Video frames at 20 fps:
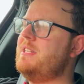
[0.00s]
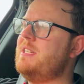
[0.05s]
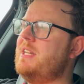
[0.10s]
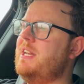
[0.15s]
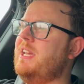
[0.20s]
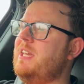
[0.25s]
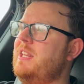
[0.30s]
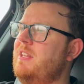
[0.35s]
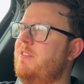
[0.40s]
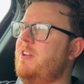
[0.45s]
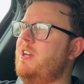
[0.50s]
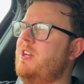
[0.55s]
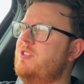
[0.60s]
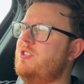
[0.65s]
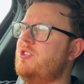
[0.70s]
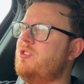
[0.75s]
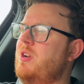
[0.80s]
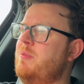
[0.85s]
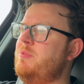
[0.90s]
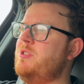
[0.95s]
there's a link in the video
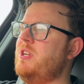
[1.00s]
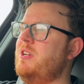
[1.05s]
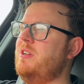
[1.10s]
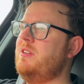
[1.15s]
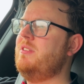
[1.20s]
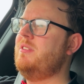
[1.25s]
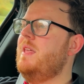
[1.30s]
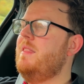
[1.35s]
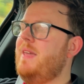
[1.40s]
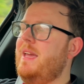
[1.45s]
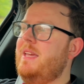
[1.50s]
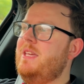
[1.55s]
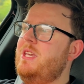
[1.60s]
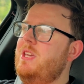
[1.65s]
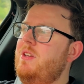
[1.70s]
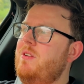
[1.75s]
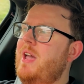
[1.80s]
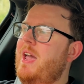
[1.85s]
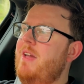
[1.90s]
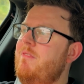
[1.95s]
description. Thank
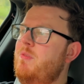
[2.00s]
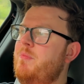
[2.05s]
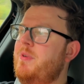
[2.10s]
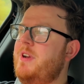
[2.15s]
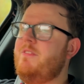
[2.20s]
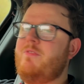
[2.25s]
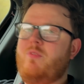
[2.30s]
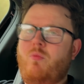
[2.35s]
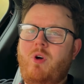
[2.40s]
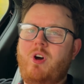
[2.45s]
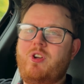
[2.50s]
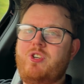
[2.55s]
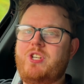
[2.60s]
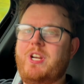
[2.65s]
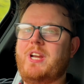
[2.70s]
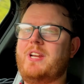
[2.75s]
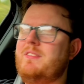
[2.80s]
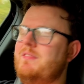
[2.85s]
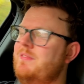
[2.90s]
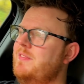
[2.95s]
you everybody for
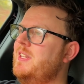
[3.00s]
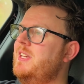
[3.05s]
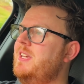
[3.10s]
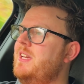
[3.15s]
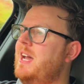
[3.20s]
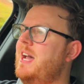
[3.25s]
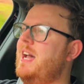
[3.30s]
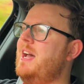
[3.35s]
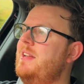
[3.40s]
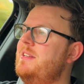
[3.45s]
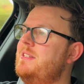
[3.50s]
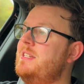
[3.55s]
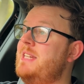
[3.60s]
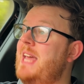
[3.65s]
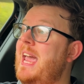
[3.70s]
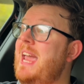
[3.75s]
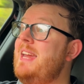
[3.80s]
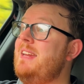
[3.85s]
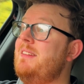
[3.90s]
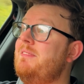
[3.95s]
watching.
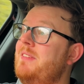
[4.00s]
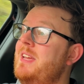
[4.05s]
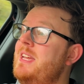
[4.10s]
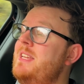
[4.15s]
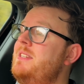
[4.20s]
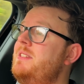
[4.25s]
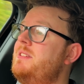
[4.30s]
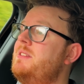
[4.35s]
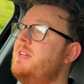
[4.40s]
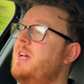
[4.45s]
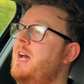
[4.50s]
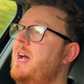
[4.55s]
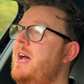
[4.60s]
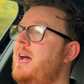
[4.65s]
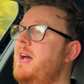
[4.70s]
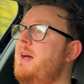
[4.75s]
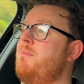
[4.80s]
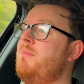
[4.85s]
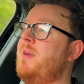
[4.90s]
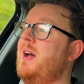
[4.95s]
Today is
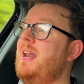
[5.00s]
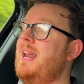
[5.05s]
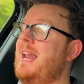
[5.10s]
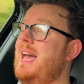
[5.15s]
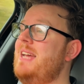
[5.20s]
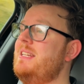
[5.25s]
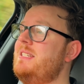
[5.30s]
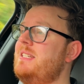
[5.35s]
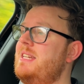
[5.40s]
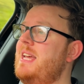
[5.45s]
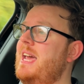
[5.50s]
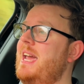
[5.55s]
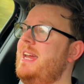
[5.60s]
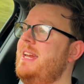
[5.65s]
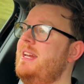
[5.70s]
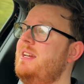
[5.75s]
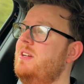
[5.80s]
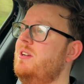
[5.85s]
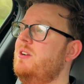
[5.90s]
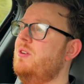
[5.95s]
my last
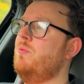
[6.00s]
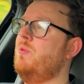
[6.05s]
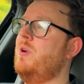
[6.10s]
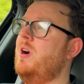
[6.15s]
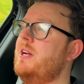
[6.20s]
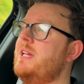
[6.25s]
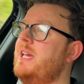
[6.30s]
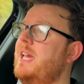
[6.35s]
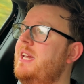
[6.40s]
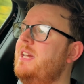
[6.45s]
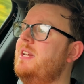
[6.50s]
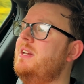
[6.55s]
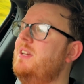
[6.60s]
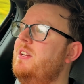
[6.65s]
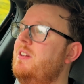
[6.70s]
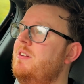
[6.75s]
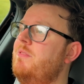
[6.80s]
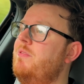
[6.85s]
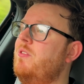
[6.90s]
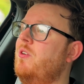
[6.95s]
day working
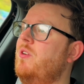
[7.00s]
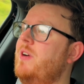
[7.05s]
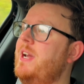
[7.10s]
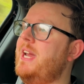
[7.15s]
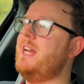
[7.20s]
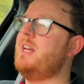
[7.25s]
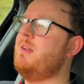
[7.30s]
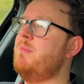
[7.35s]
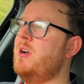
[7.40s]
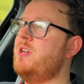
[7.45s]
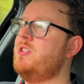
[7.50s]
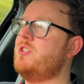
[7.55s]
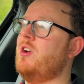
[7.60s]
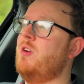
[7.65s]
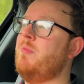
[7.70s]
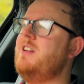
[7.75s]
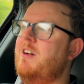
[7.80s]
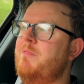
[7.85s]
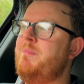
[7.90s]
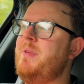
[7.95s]
for Eden Motor
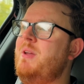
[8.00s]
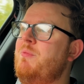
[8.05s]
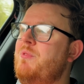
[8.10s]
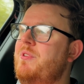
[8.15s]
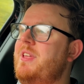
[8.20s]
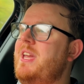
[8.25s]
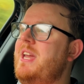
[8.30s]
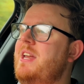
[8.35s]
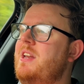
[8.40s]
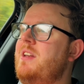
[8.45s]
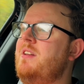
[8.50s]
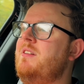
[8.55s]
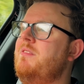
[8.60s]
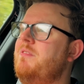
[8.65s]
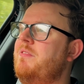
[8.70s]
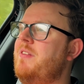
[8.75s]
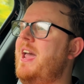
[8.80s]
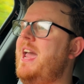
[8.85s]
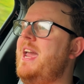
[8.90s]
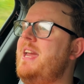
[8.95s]
Group. I've been with Eden
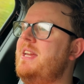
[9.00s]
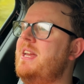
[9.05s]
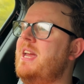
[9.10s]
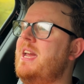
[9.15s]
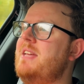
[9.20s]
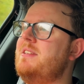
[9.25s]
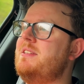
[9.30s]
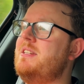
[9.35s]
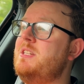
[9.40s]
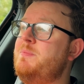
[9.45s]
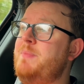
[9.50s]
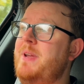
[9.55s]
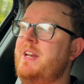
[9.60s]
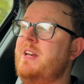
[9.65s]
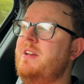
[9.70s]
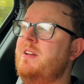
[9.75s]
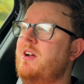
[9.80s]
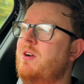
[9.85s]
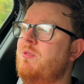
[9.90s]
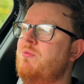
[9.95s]
for 8 years and it's
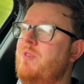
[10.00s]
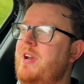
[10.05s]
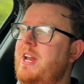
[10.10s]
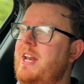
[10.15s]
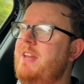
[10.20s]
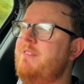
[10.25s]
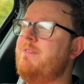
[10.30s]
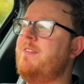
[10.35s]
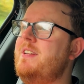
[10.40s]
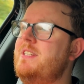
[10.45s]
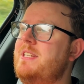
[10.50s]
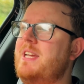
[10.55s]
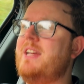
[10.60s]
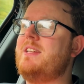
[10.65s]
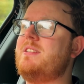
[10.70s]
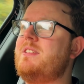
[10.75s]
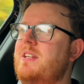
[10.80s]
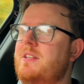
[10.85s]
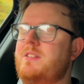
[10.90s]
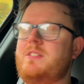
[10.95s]
been a really
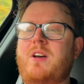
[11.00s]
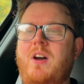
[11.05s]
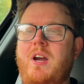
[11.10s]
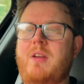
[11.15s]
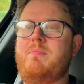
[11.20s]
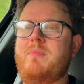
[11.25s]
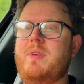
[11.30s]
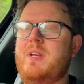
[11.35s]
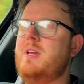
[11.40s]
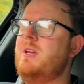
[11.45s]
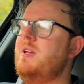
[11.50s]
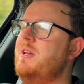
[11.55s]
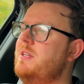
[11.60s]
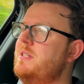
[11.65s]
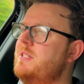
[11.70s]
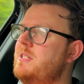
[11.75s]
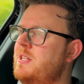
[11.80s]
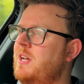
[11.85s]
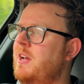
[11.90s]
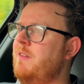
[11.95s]
fantastic time.
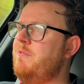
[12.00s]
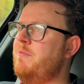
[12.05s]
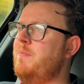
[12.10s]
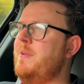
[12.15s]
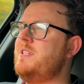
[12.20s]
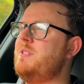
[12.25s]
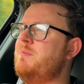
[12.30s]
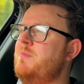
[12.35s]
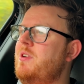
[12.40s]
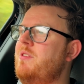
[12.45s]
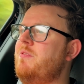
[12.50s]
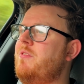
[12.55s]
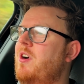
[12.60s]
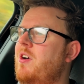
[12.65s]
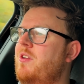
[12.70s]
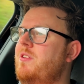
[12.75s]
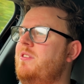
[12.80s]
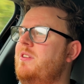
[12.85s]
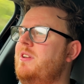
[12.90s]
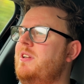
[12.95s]
It's time for me to move
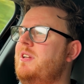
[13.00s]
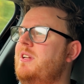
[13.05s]
on,